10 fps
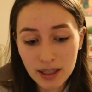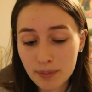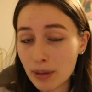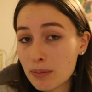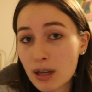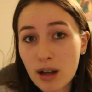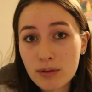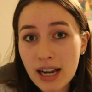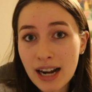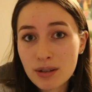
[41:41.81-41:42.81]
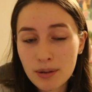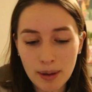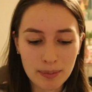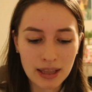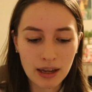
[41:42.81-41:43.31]
Maybe I'll react to it.
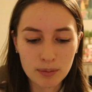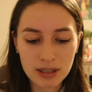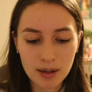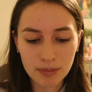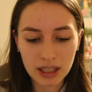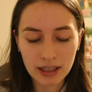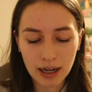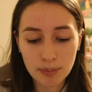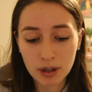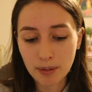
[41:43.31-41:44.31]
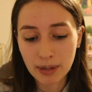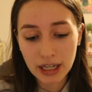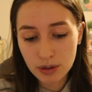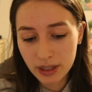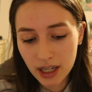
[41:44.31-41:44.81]
Maybe that'll be something that I put on
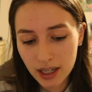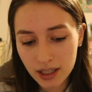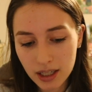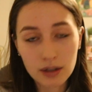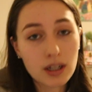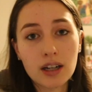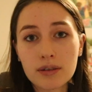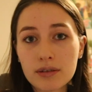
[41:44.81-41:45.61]
Patreon. I don't know.